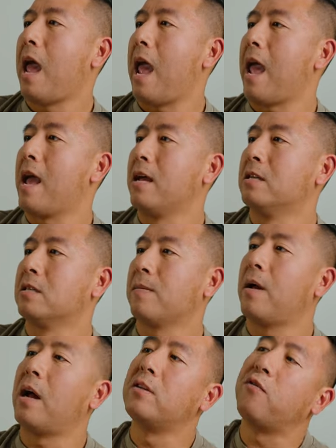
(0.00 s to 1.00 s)
And
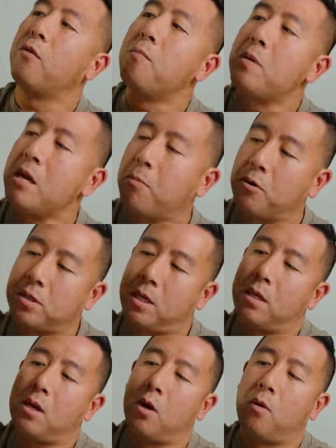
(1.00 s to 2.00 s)
for me
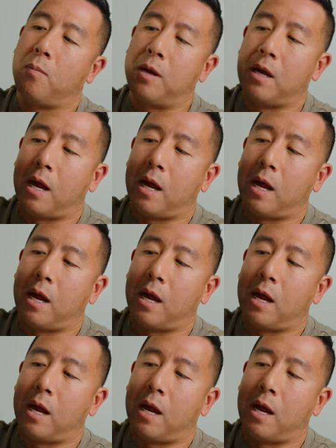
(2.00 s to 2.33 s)
personally, though, I mean,